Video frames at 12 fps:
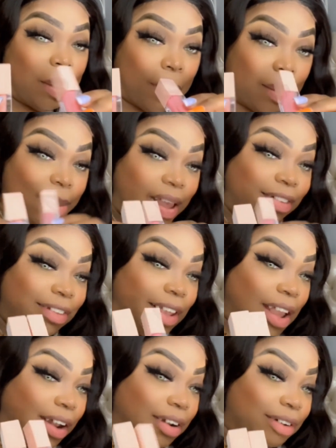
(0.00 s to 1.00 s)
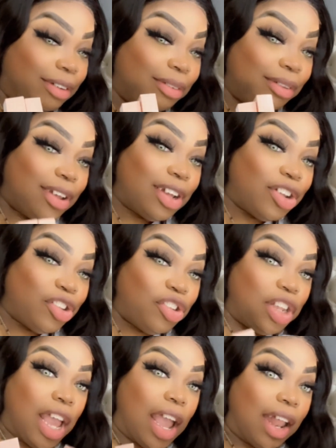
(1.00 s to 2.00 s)
my bestie Anna because
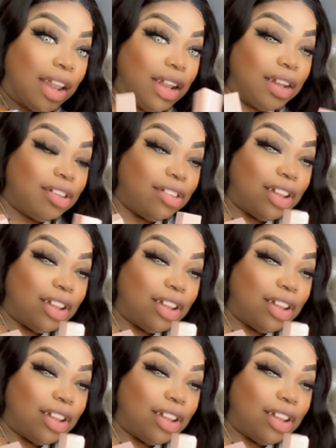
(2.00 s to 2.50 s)
she had this